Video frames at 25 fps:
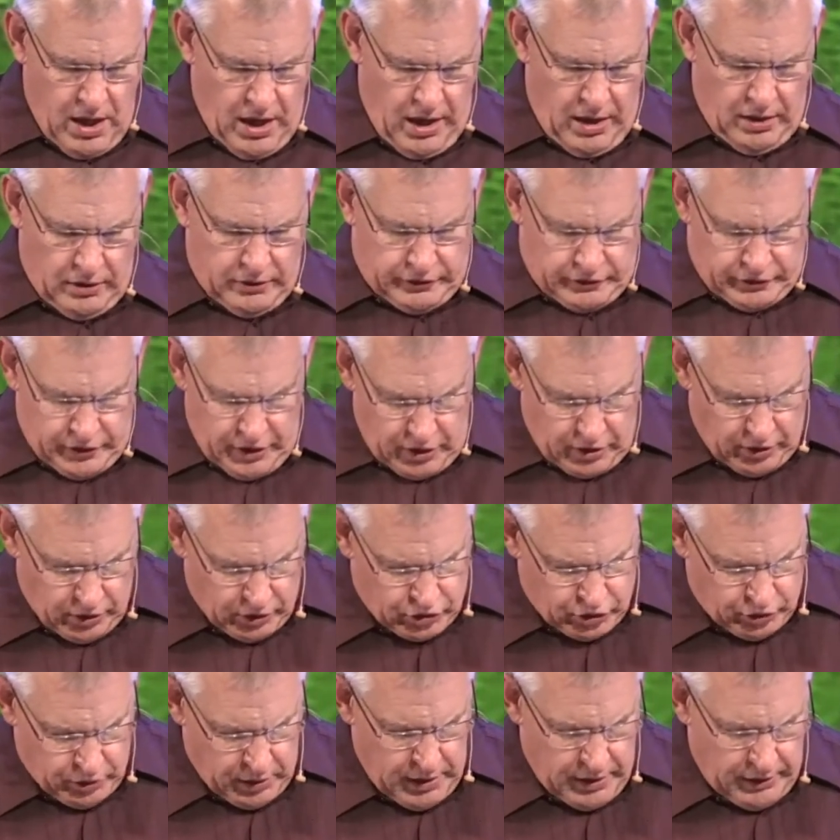and
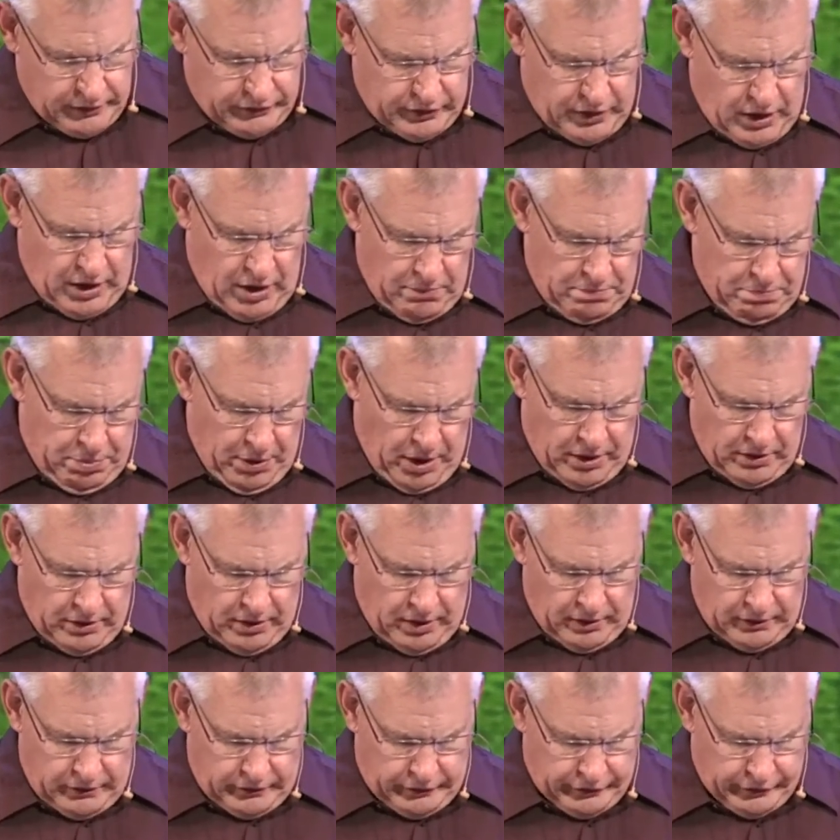cedar trees in
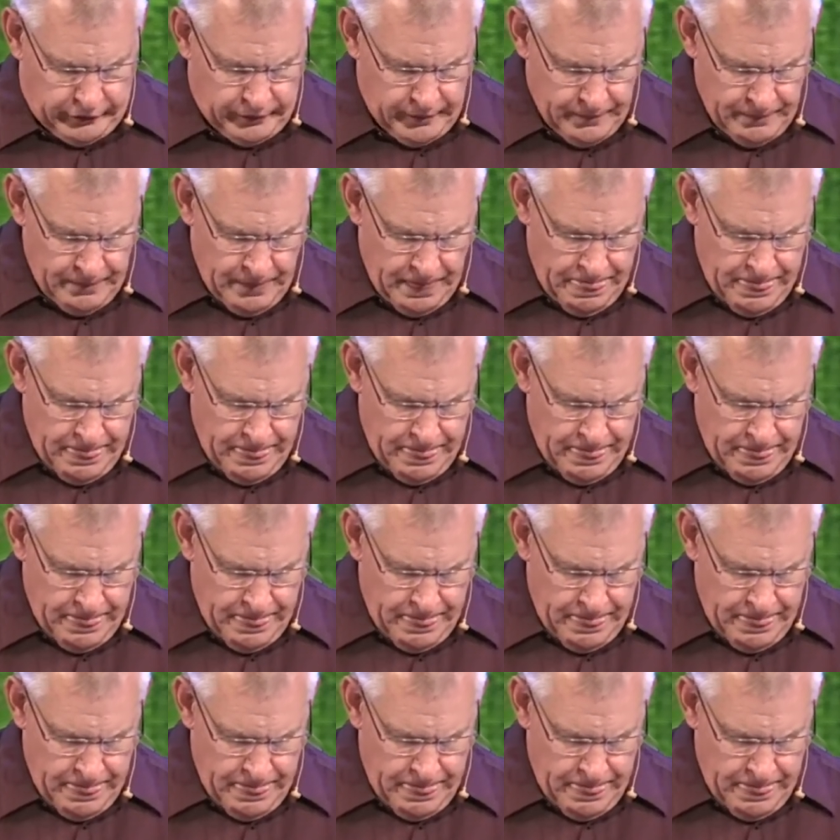abundance,